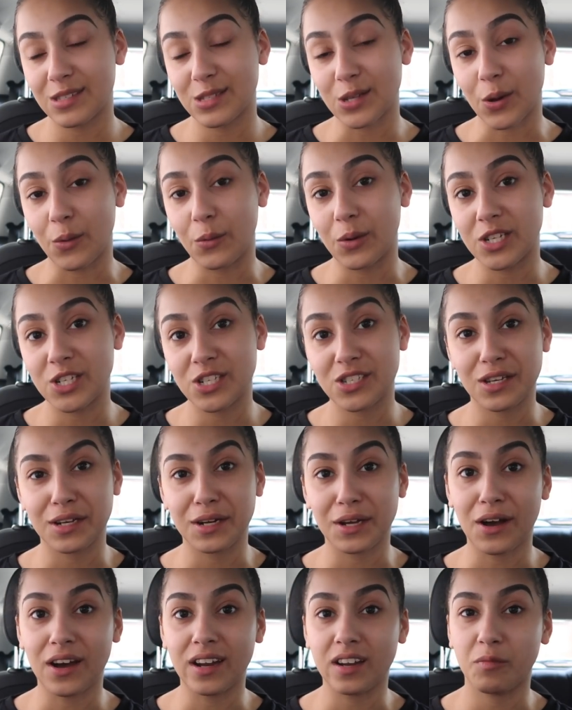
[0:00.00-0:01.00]
So we're just
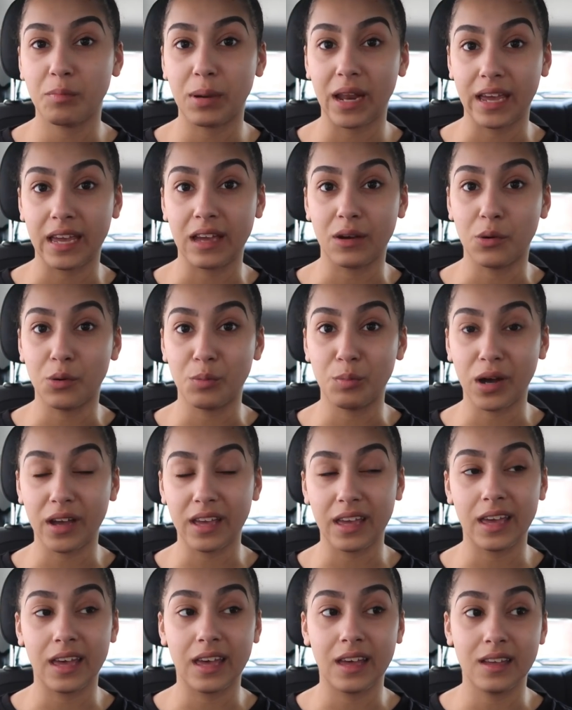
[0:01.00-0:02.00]
gonna kind of play it all
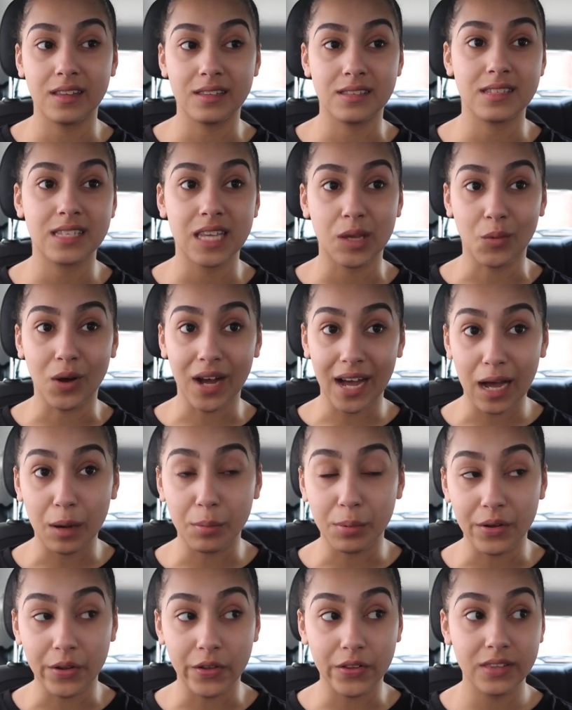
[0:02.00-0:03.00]
by ear and see what
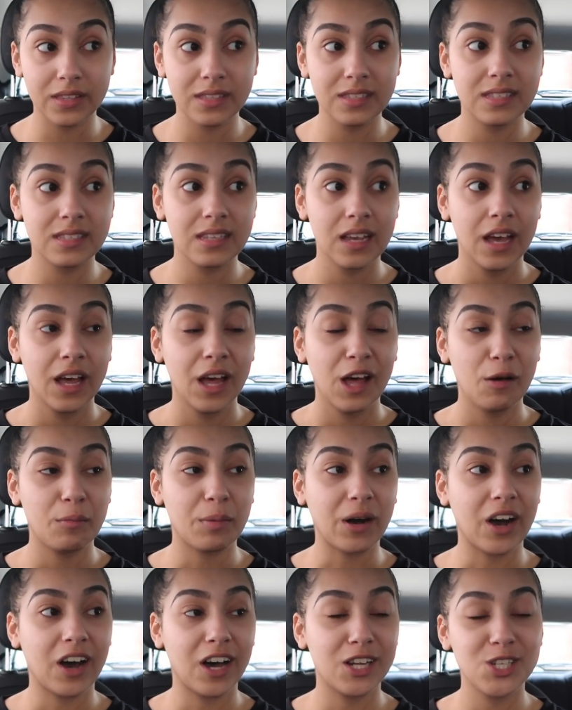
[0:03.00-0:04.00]
happens.
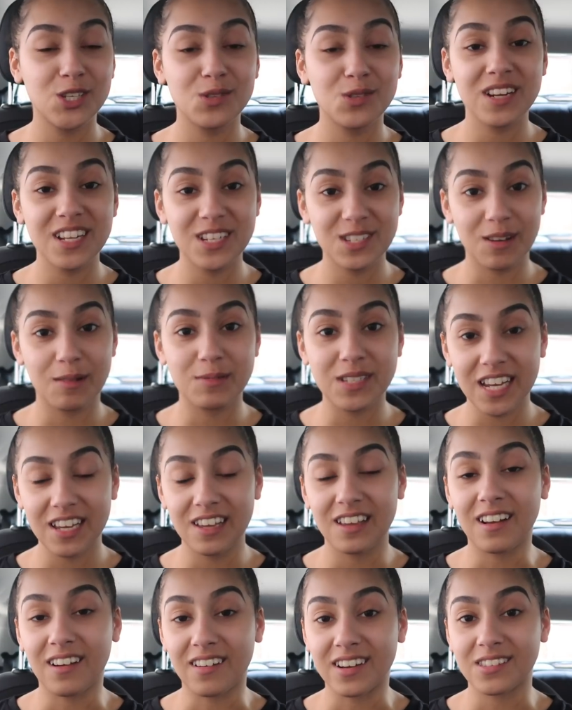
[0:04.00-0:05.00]
But I wanted to
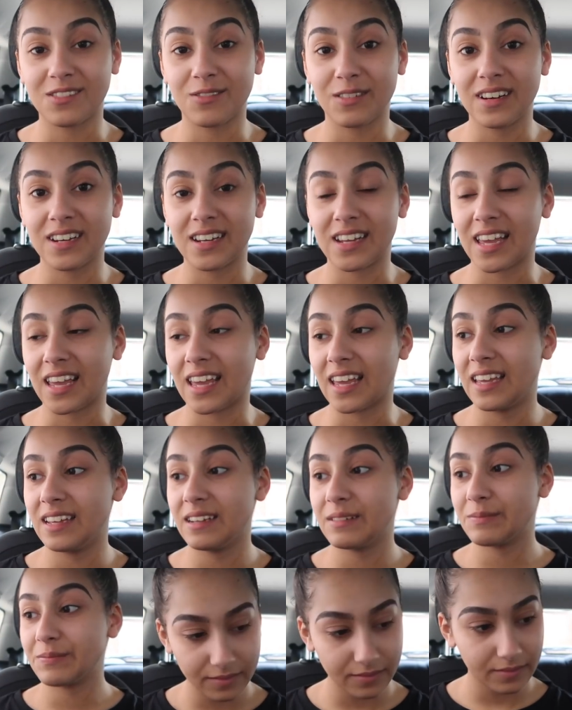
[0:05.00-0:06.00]
update you guys,
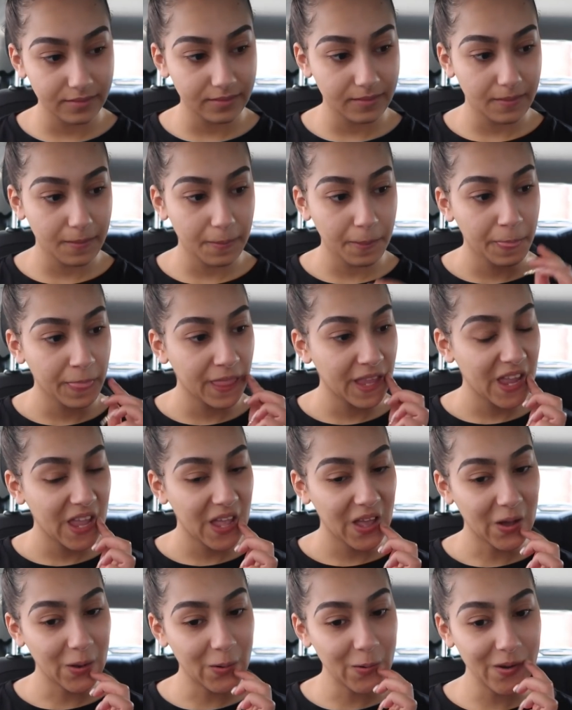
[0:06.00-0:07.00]
really.
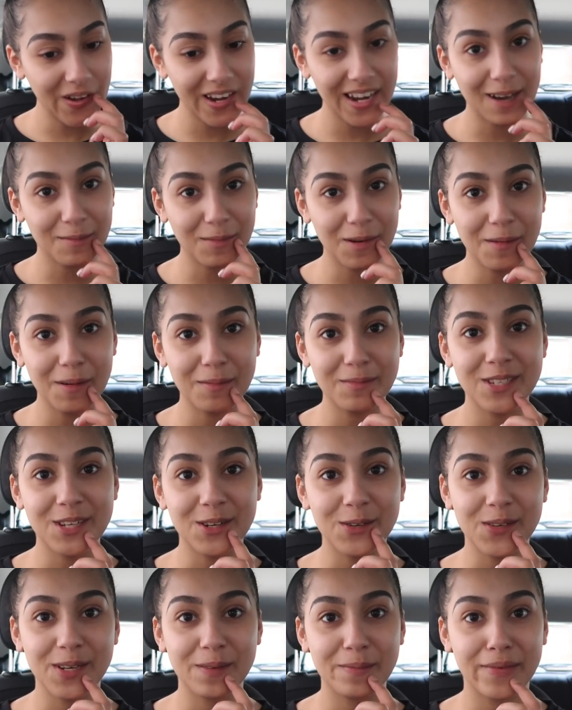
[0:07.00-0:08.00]
Oh, and now my mum's
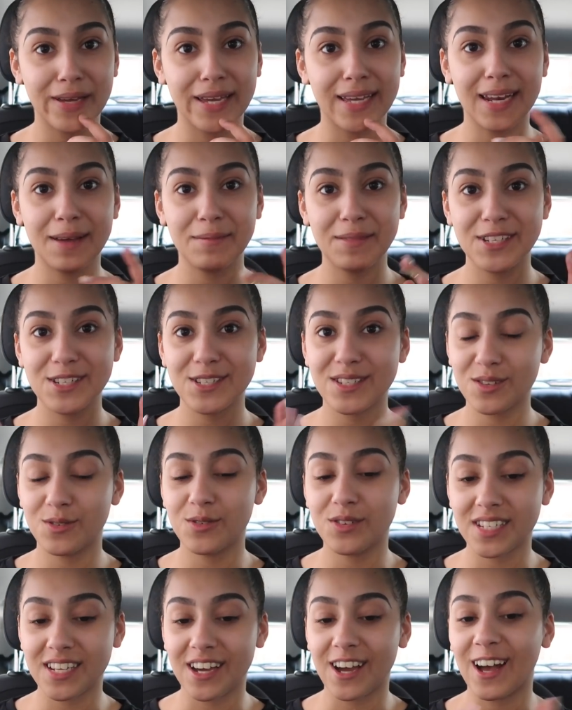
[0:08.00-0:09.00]
calling me. Let me just
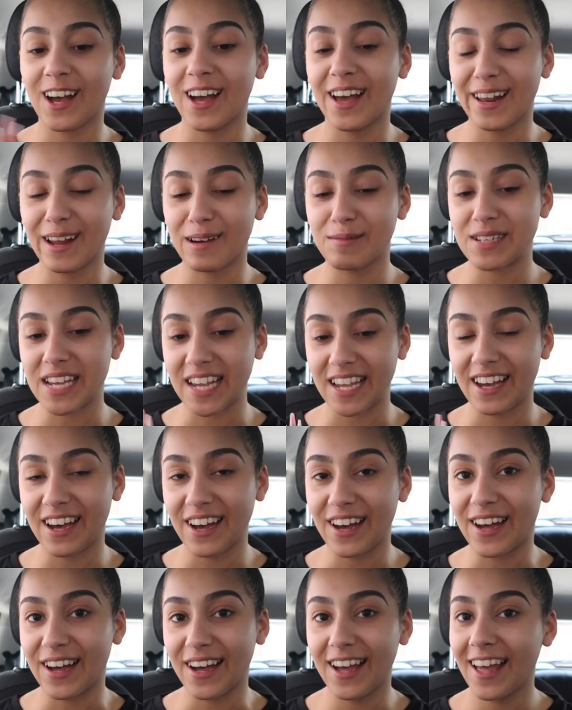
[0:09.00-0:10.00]
talk to her and update
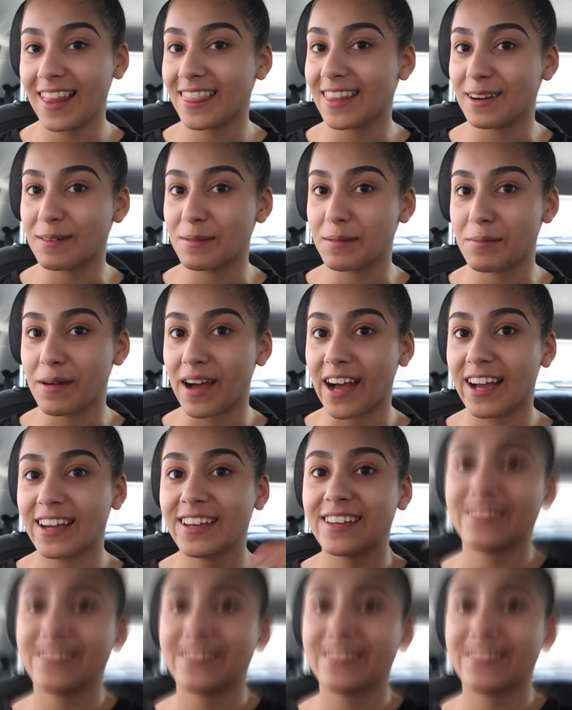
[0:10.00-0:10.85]
her, and then I'll be back.